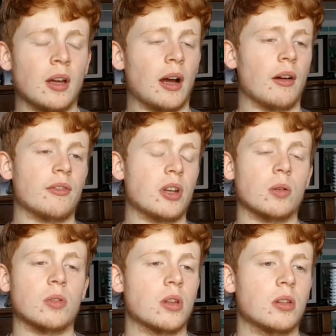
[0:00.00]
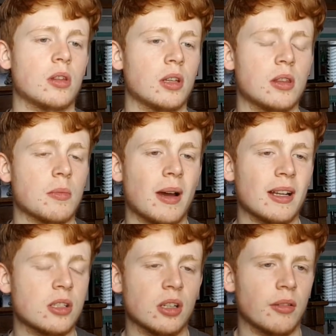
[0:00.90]
the
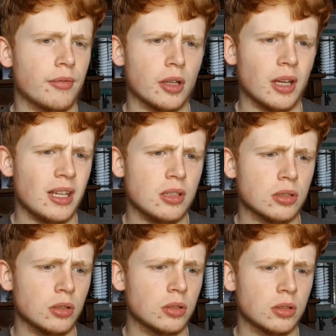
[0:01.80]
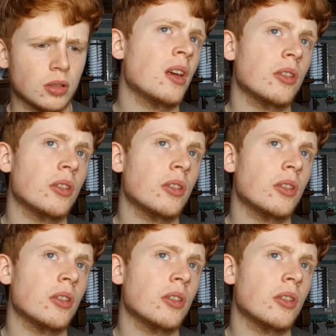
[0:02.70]
manager for ages.